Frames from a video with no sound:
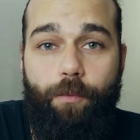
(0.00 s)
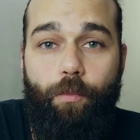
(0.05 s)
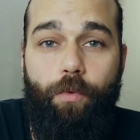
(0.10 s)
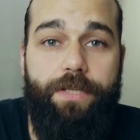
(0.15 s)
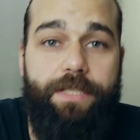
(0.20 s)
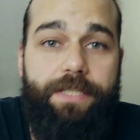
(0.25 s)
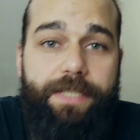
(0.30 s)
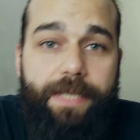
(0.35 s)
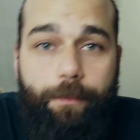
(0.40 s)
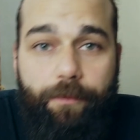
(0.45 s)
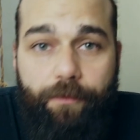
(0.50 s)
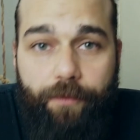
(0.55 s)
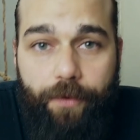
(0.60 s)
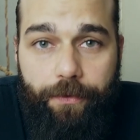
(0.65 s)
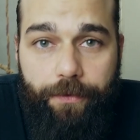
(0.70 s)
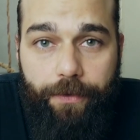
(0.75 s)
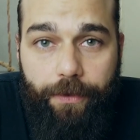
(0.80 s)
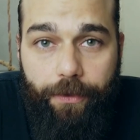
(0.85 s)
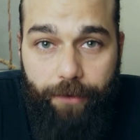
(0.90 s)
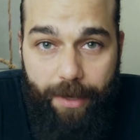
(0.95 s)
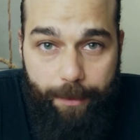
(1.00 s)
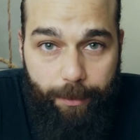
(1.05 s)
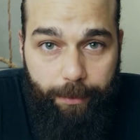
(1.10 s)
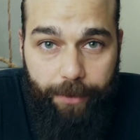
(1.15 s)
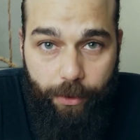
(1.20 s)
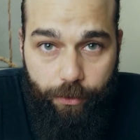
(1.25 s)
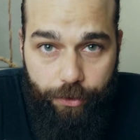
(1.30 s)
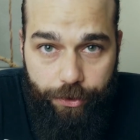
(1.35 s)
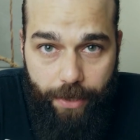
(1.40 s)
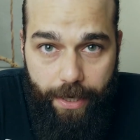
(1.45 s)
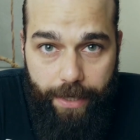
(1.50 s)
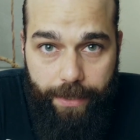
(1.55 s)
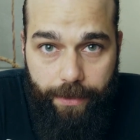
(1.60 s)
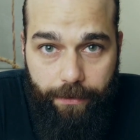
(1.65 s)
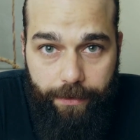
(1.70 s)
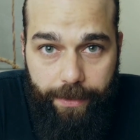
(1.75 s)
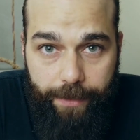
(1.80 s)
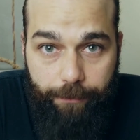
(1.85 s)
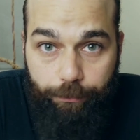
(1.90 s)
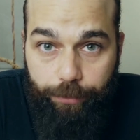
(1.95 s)
one step further, grab a blow dryer,
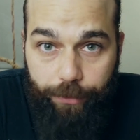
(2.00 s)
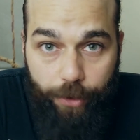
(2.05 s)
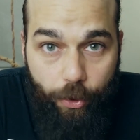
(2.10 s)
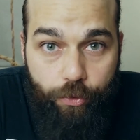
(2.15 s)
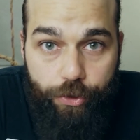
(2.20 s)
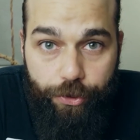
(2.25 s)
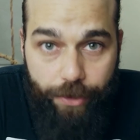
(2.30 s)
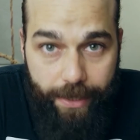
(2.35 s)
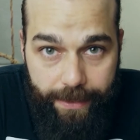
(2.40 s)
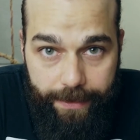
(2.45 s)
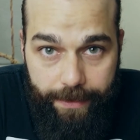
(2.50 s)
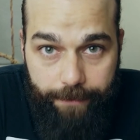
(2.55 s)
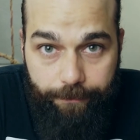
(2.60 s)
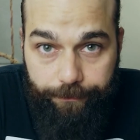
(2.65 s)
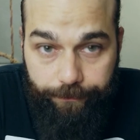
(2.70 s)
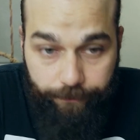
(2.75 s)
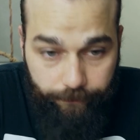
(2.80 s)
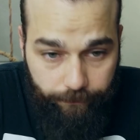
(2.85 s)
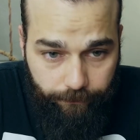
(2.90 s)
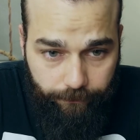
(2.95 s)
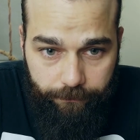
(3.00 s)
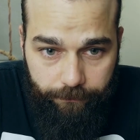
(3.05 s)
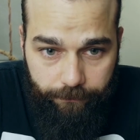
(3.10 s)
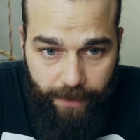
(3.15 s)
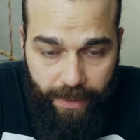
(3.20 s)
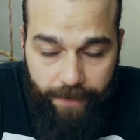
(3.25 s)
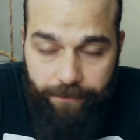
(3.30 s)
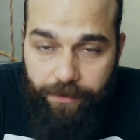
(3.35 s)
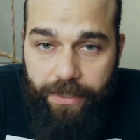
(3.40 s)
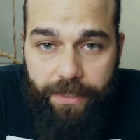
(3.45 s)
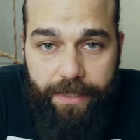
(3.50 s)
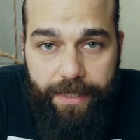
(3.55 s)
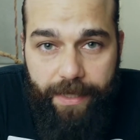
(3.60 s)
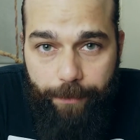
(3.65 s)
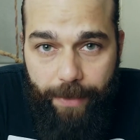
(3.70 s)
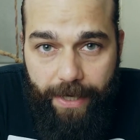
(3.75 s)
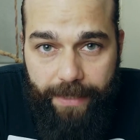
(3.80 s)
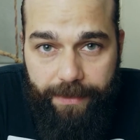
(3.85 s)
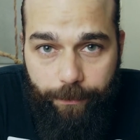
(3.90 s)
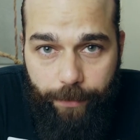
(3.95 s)
and blow dry them if you need to get
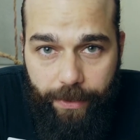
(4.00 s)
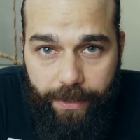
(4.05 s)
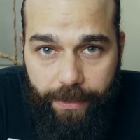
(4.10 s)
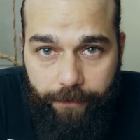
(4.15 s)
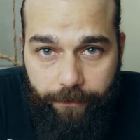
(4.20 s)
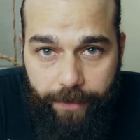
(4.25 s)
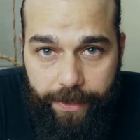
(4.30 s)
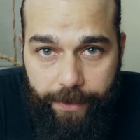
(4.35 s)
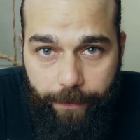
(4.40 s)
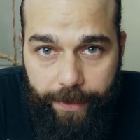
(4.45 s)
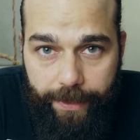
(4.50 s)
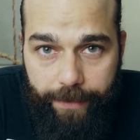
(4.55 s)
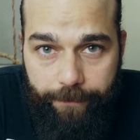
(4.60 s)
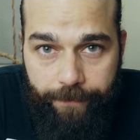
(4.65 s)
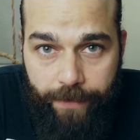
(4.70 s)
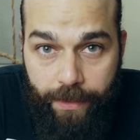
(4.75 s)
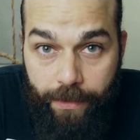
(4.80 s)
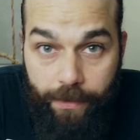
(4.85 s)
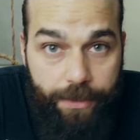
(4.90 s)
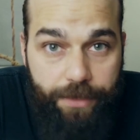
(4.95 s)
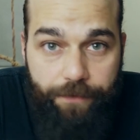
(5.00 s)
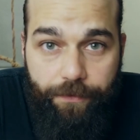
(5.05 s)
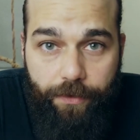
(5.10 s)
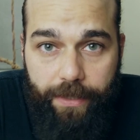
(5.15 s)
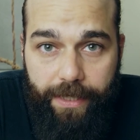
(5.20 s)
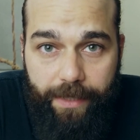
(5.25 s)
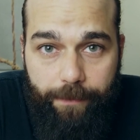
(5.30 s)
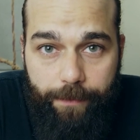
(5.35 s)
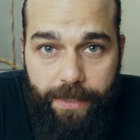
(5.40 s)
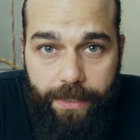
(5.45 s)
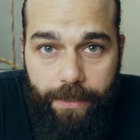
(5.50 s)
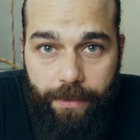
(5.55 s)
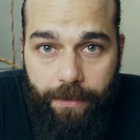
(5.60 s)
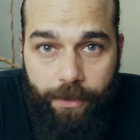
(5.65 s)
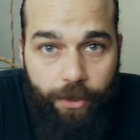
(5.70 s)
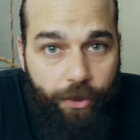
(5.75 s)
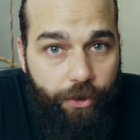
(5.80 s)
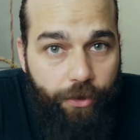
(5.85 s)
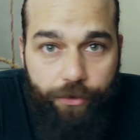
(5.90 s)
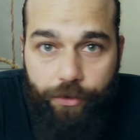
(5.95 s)
back to painting right away. Because if you're like me,
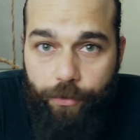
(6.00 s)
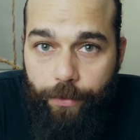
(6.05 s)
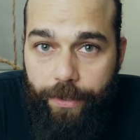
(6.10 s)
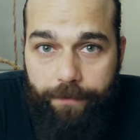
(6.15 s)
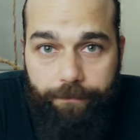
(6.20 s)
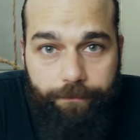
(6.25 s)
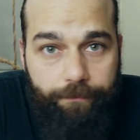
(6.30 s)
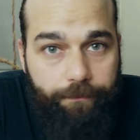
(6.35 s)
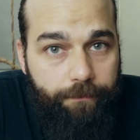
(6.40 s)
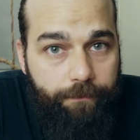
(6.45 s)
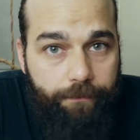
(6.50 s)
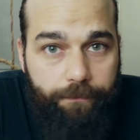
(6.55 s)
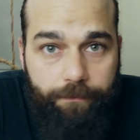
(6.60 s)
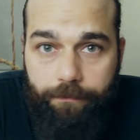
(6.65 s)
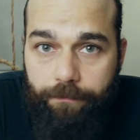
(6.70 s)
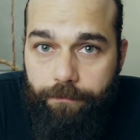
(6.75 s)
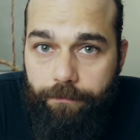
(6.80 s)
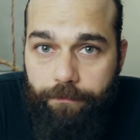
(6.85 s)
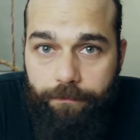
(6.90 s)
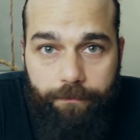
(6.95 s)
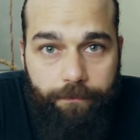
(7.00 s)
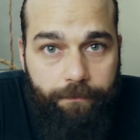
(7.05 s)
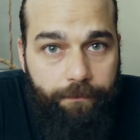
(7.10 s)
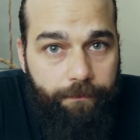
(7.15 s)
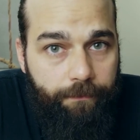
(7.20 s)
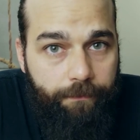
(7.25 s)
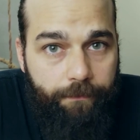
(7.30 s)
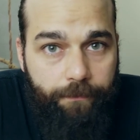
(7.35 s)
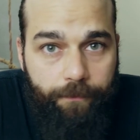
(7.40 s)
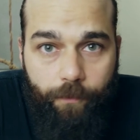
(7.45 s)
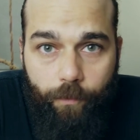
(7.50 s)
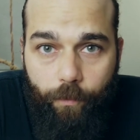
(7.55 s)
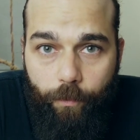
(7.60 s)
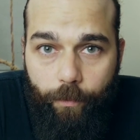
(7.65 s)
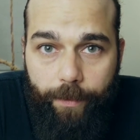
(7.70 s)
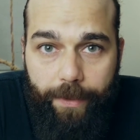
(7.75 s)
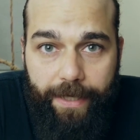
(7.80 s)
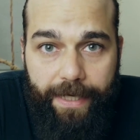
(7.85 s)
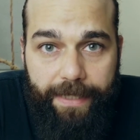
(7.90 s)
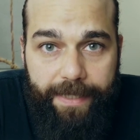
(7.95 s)
you're doing it, you
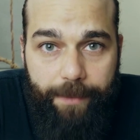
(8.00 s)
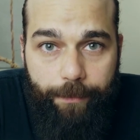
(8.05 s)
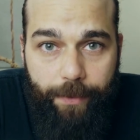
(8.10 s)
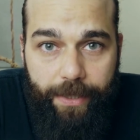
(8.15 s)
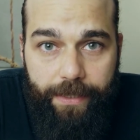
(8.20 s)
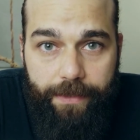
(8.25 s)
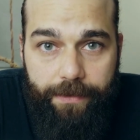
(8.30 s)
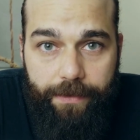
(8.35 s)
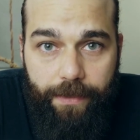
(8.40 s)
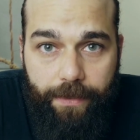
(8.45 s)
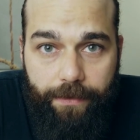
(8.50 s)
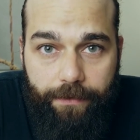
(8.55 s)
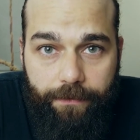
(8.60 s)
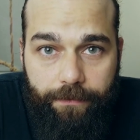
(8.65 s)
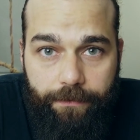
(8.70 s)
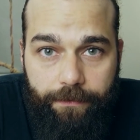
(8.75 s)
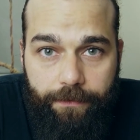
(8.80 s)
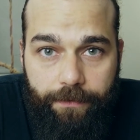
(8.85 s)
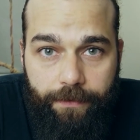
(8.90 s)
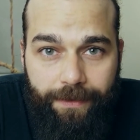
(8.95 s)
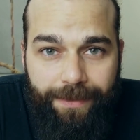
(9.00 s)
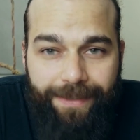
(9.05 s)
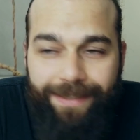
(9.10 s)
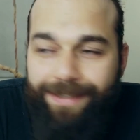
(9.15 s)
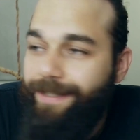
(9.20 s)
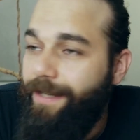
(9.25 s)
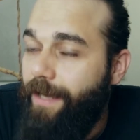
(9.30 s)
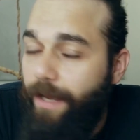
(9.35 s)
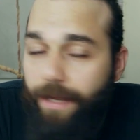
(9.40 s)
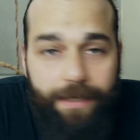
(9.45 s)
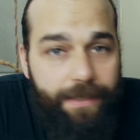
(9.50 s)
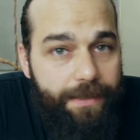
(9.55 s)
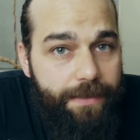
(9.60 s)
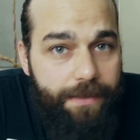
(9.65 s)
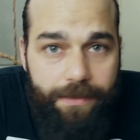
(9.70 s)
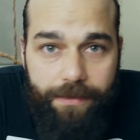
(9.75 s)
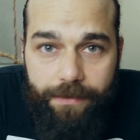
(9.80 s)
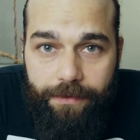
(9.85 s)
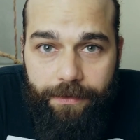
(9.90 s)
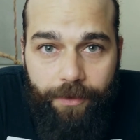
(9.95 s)
want to get that painting done.
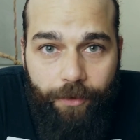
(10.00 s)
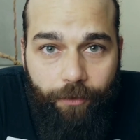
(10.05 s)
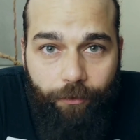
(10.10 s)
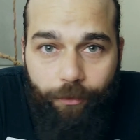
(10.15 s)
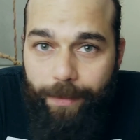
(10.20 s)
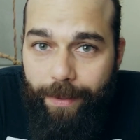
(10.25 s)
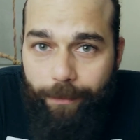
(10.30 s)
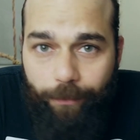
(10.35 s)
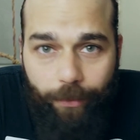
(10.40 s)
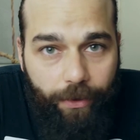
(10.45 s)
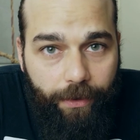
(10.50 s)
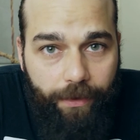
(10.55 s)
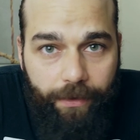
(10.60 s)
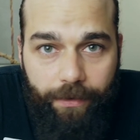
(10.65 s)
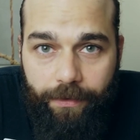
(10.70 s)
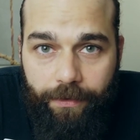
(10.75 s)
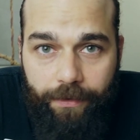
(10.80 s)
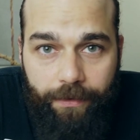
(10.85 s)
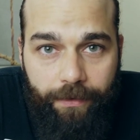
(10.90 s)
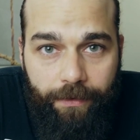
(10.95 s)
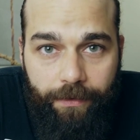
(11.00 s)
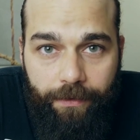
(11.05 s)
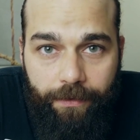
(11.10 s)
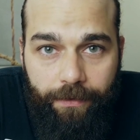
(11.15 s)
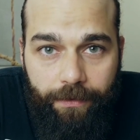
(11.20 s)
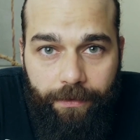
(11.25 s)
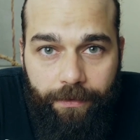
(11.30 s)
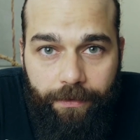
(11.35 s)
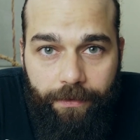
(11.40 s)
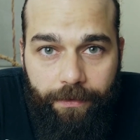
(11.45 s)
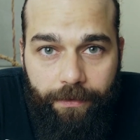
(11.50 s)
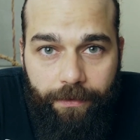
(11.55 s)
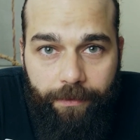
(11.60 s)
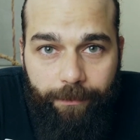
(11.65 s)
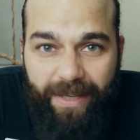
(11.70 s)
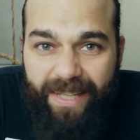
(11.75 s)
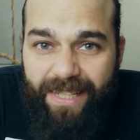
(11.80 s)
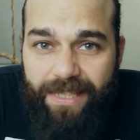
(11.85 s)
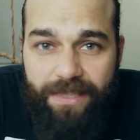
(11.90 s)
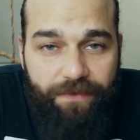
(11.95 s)
Because, remember,
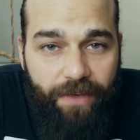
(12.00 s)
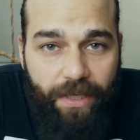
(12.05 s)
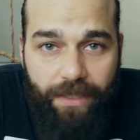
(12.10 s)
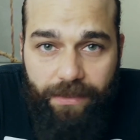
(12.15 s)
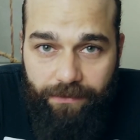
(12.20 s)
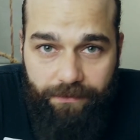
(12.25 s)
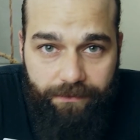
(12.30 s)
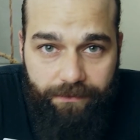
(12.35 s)
painting's fun.